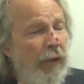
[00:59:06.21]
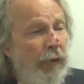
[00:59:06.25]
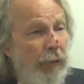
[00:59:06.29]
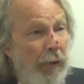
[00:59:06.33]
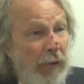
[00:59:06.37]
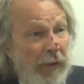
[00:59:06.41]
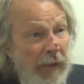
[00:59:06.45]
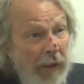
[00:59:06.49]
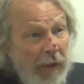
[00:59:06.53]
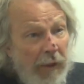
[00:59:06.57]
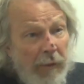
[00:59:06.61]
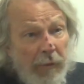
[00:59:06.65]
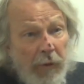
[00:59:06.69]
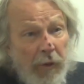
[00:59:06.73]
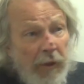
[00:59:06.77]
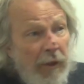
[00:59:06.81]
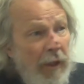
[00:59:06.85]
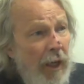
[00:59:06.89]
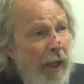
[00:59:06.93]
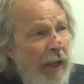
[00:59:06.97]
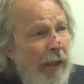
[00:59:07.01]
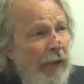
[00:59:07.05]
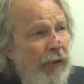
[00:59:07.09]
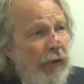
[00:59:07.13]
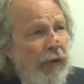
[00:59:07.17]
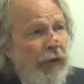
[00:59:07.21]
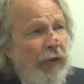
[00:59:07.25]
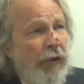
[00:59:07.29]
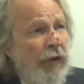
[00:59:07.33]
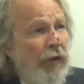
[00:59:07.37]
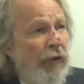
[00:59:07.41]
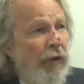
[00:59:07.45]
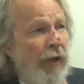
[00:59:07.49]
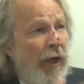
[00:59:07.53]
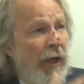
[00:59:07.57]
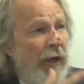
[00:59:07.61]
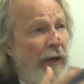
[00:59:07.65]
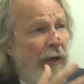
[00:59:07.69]
Spokane Community Colleges has
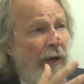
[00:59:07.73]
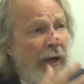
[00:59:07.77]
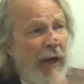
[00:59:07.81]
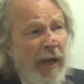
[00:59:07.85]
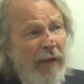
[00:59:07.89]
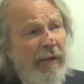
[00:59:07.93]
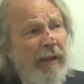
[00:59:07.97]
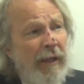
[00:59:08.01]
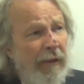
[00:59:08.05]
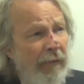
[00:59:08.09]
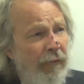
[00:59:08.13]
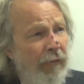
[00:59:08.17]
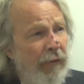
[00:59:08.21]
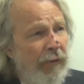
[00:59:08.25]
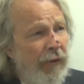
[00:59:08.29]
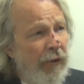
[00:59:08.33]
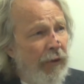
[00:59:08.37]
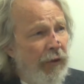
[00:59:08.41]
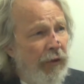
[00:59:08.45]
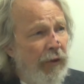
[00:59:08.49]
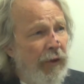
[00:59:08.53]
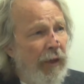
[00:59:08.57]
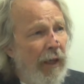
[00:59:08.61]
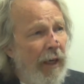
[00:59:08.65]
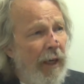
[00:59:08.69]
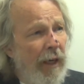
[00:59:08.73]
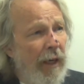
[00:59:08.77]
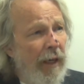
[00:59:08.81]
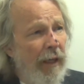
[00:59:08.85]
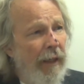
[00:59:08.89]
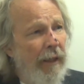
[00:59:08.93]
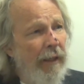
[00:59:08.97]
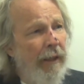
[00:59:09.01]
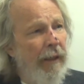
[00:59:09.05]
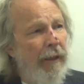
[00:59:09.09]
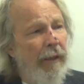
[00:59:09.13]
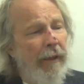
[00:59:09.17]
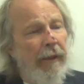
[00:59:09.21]
done nothing for this
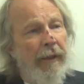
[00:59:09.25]
guy.